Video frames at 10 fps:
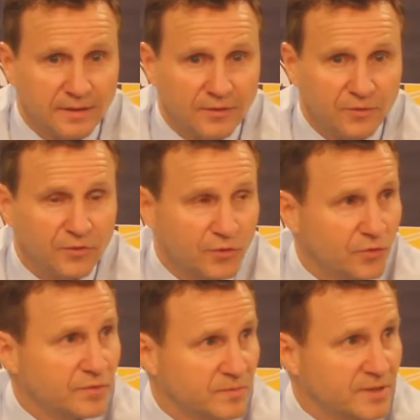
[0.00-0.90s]

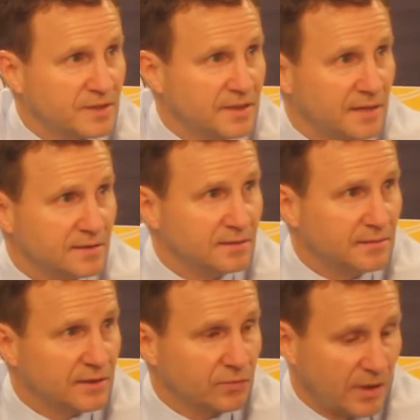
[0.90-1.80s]
deserve some success,
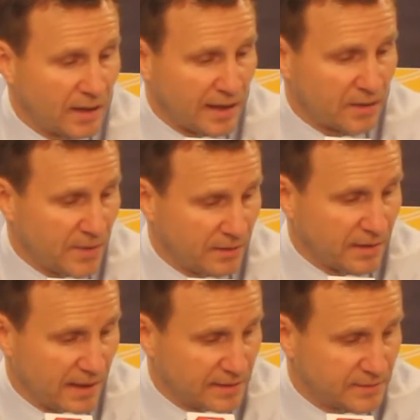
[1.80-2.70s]
and that's what I like about
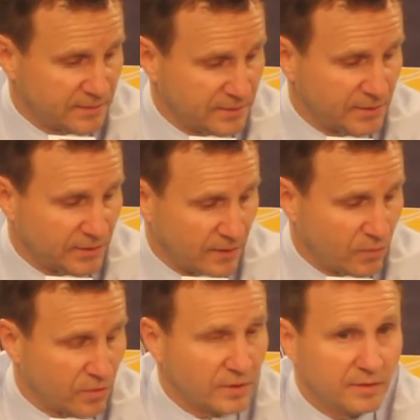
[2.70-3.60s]
guys. You know, they
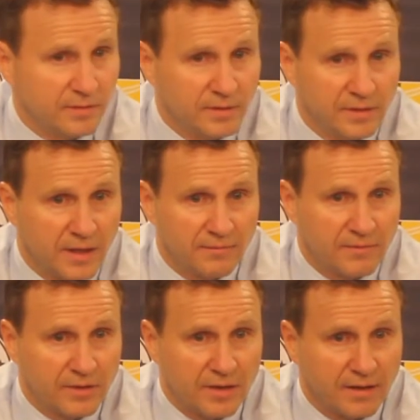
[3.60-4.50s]
work. They're
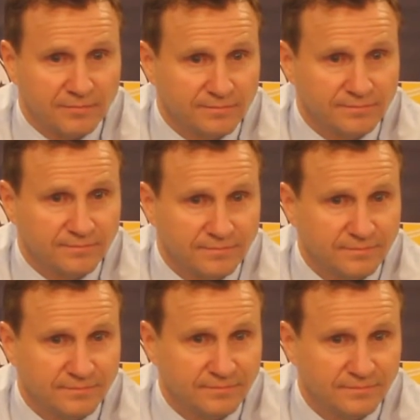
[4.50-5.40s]
not
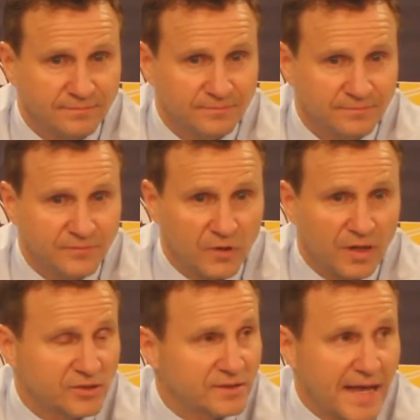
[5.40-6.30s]

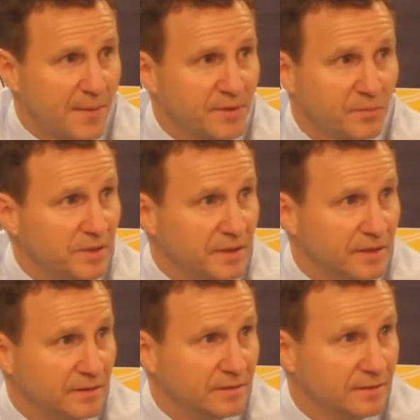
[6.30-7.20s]
just happy to be
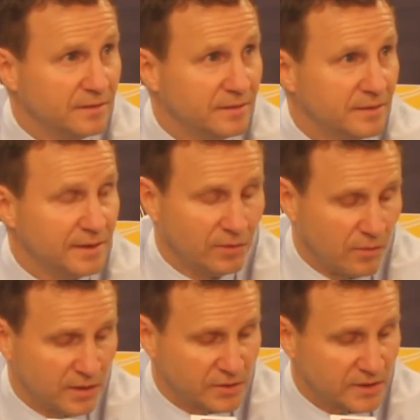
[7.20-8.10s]
here. They
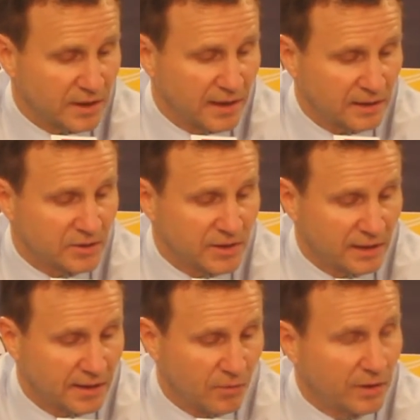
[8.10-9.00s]
don't want to just collect the
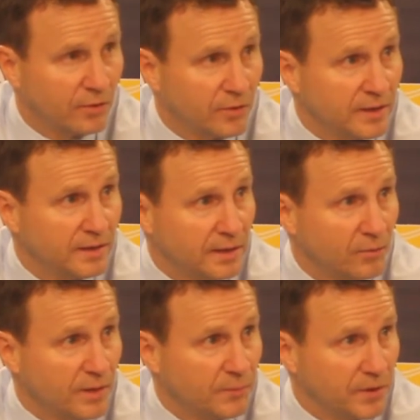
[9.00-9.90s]
check. They want to earn it, and they
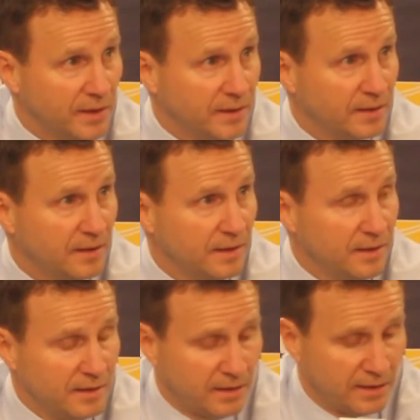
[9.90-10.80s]
want to play,
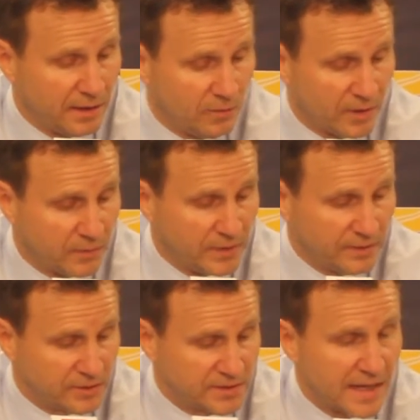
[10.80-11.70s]
and they don't want to
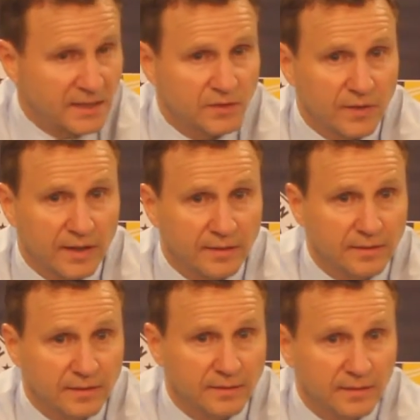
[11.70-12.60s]
be just satisfied
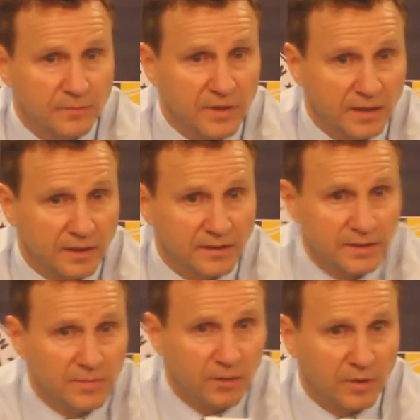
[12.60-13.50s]
in being on the
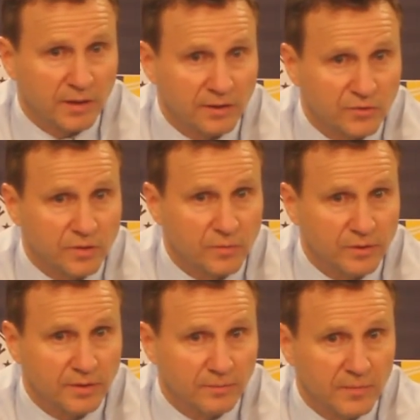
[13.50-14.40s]
team. They want to
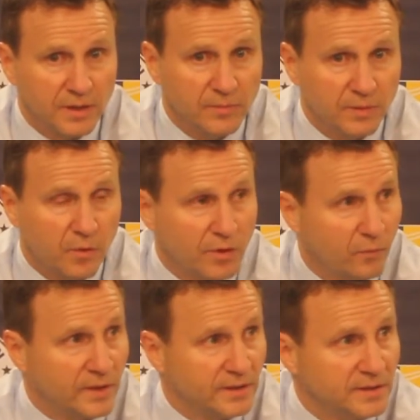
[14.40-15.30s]
contribute and be a part
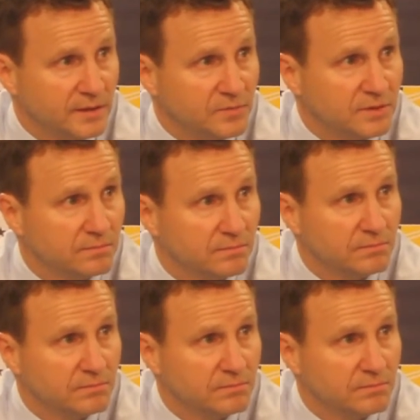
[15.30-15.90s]
of winning teams.